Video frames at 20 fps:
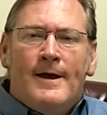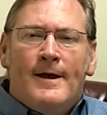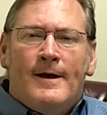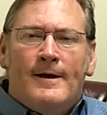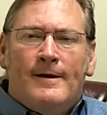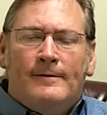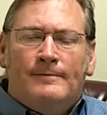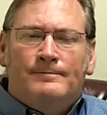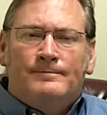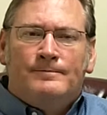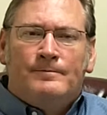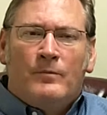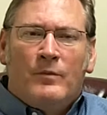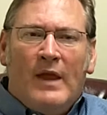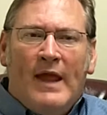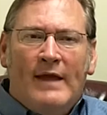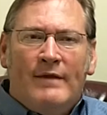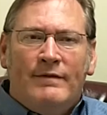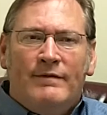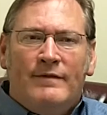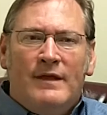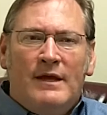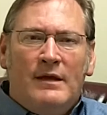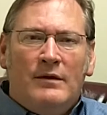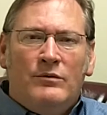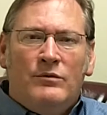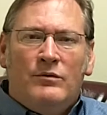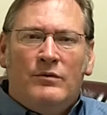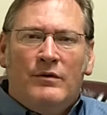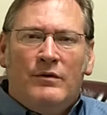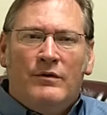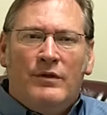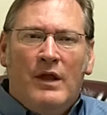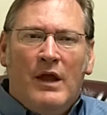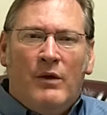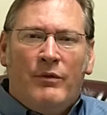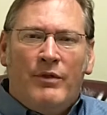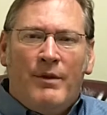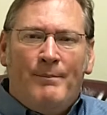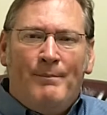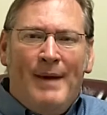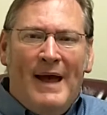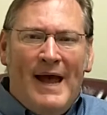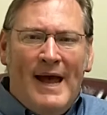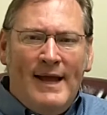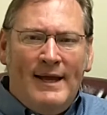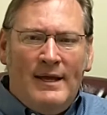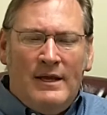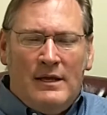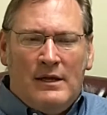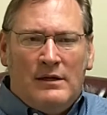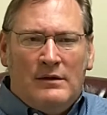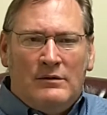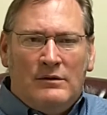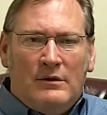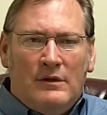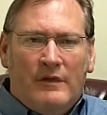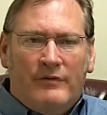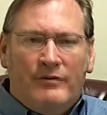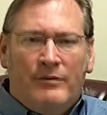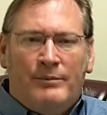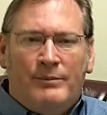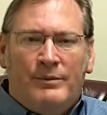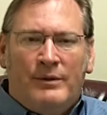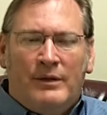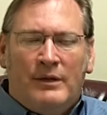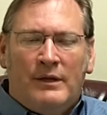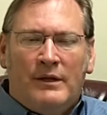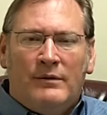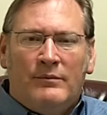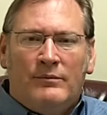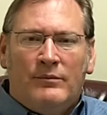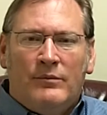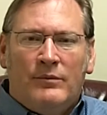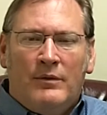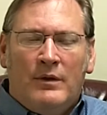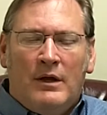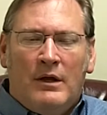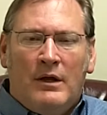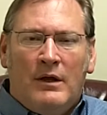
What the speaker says: And then on the back end of billing,